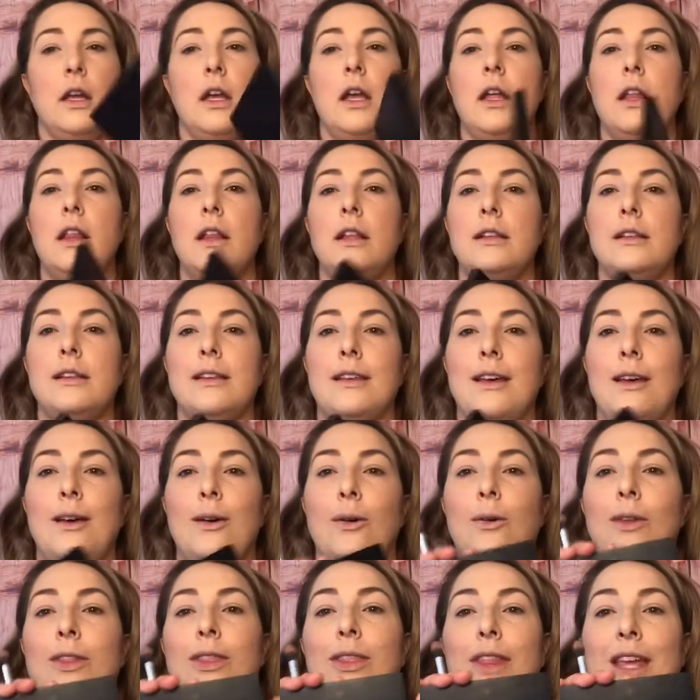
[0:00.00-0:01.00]
Let's go
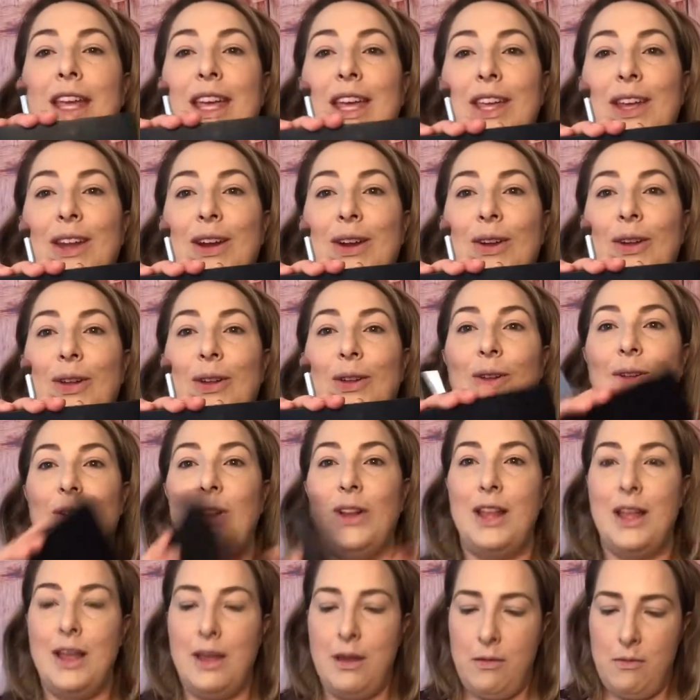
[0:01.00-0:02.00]
with the good
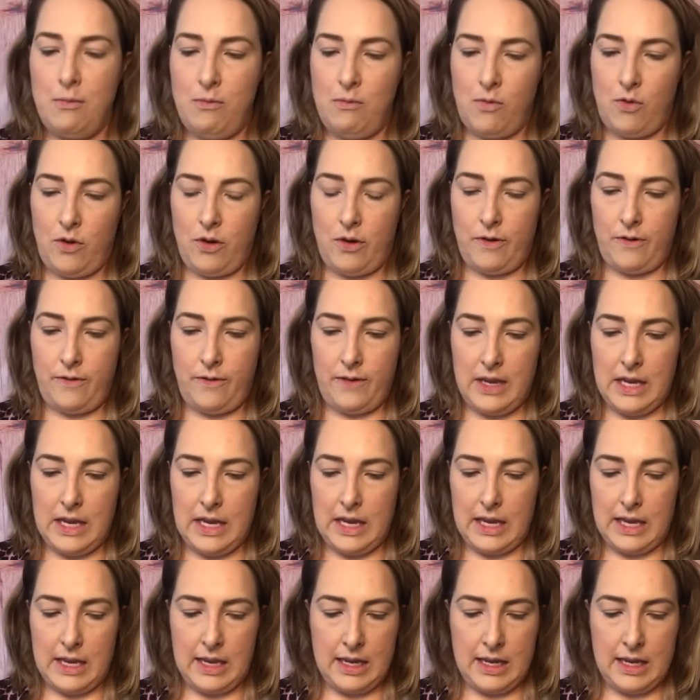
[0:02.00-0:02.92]
old Morphe.